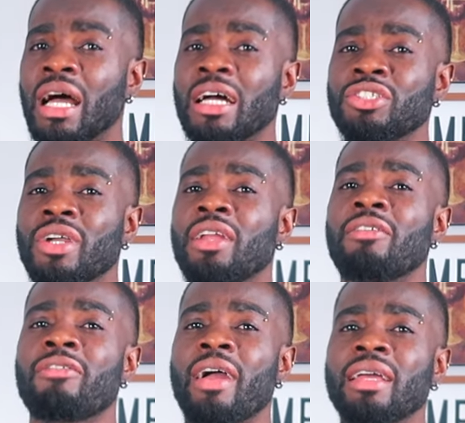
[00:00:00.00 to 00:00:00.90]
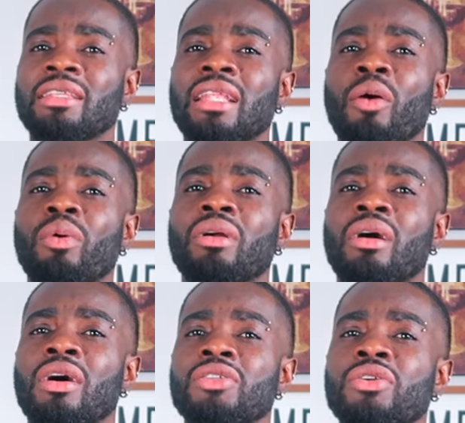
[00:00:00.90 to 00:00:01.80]
and try to fry it, that will
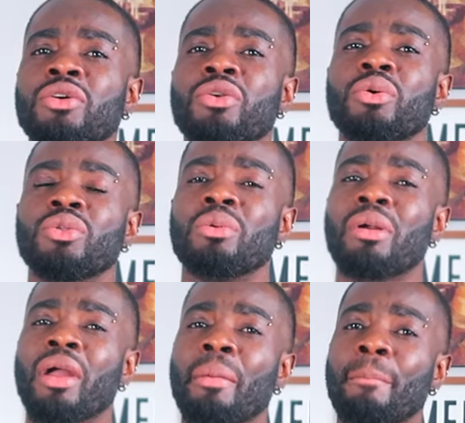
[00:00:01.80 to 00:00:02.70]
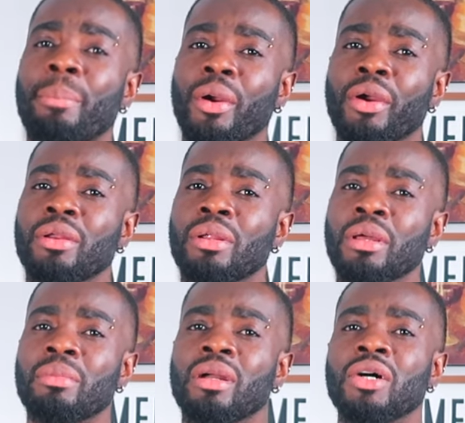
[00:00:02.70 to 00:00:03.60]
cause your dough to get burned.
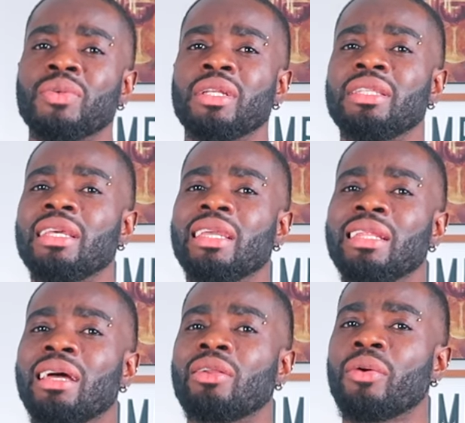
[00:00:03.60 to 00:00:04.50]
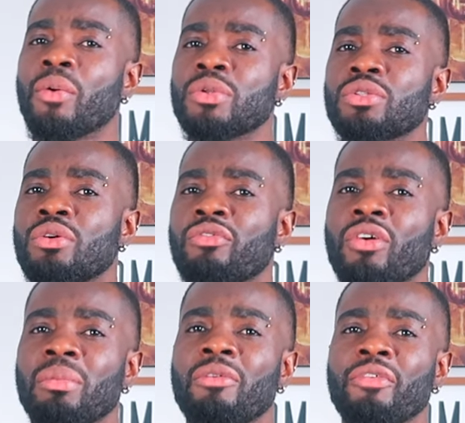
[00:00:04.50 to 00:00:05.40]
Because when you're taking that cold stuff
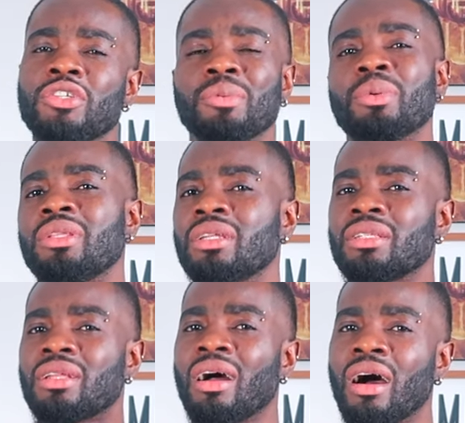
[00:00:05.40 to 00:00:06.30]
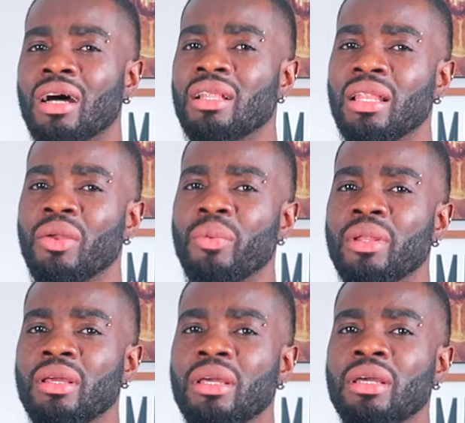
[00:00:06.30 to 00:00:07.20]
from the fridge to put it in a hot
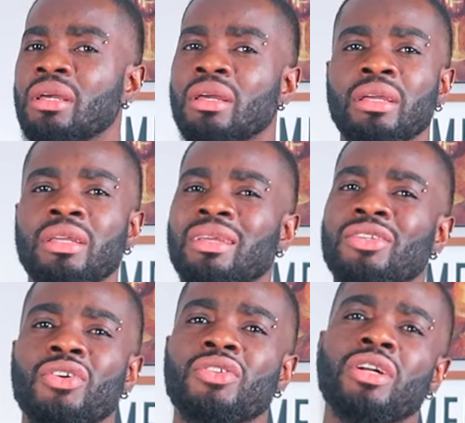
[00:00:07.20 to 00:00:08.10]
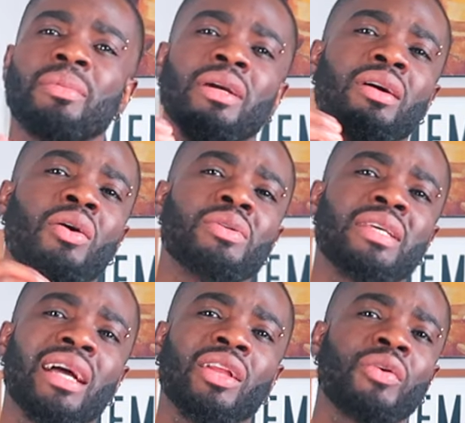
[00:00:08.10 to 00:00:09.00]
liquid, it's just gonna make the
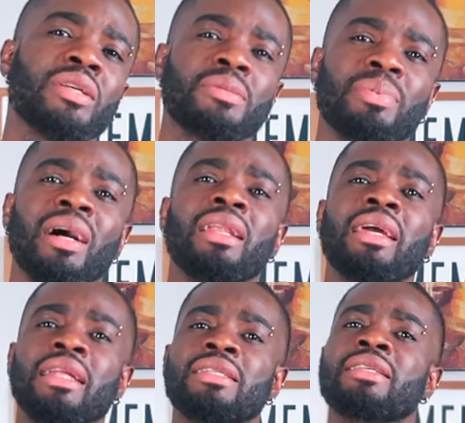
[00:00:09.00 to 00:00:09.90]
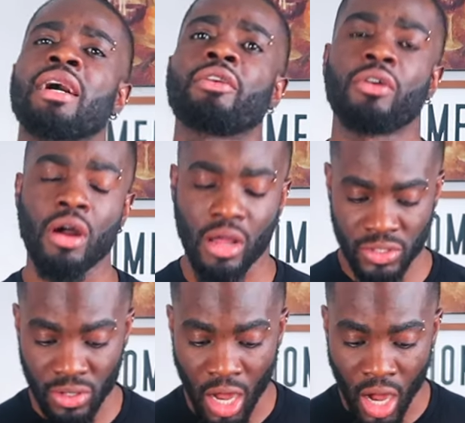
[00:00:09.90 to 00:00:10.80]
outside crisp and the inside raw.
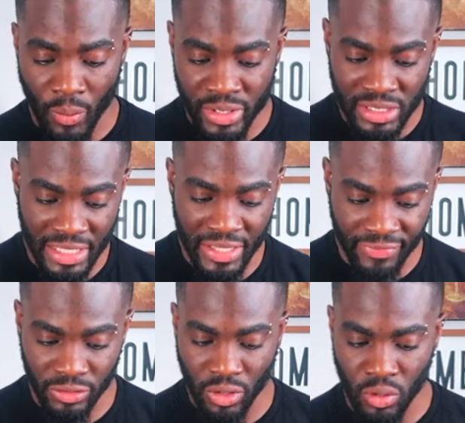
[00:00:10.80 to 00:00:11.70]
So always leave it